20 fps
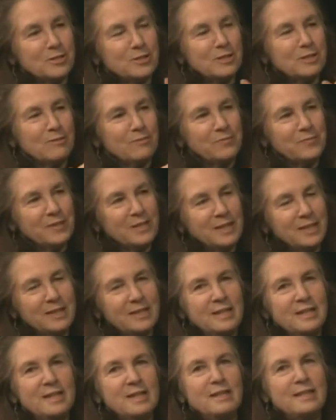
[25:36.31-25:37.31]
So
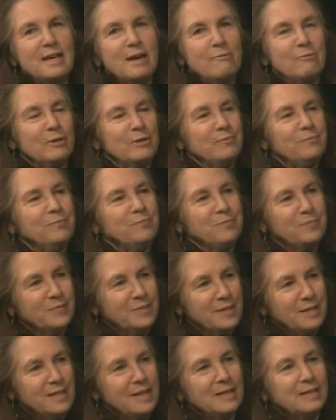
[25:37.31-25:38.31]
that one,
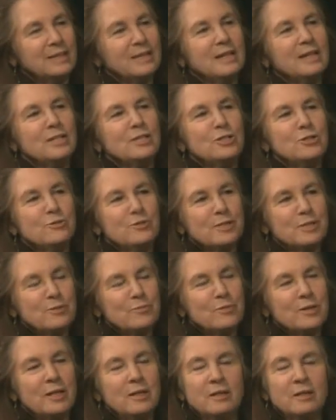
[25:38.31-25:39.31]
yeah, as well.